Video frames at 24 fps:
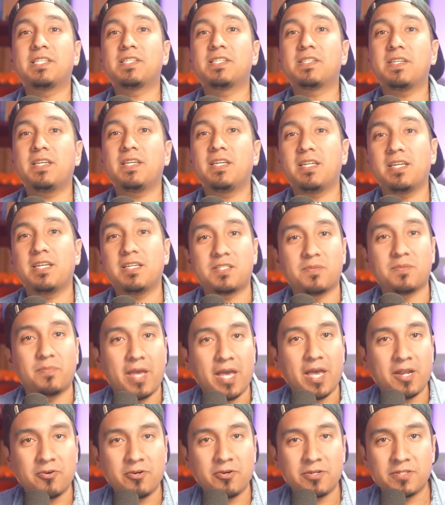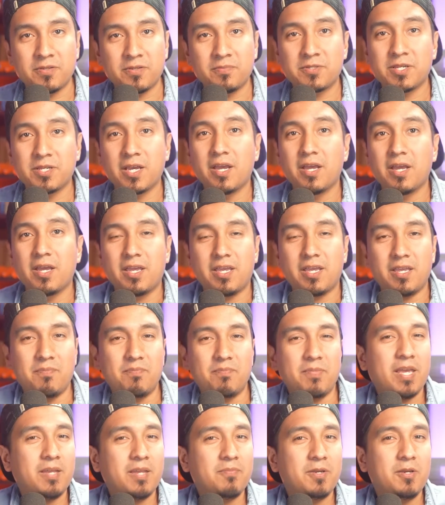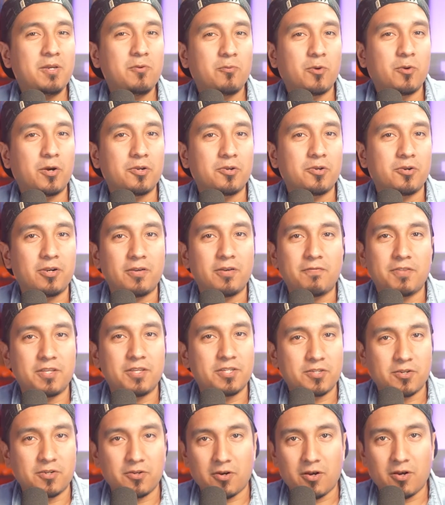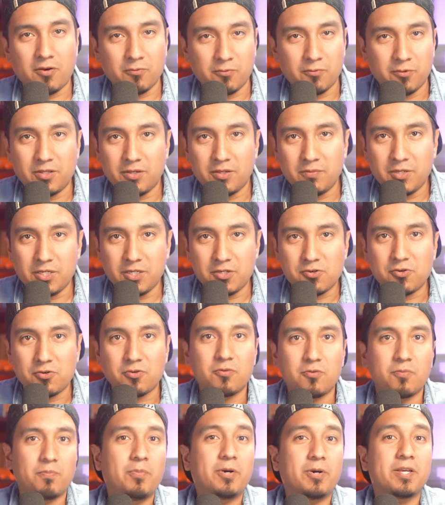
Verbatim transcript: and seeing his mannerisms, it made me wonder if this could all really be true.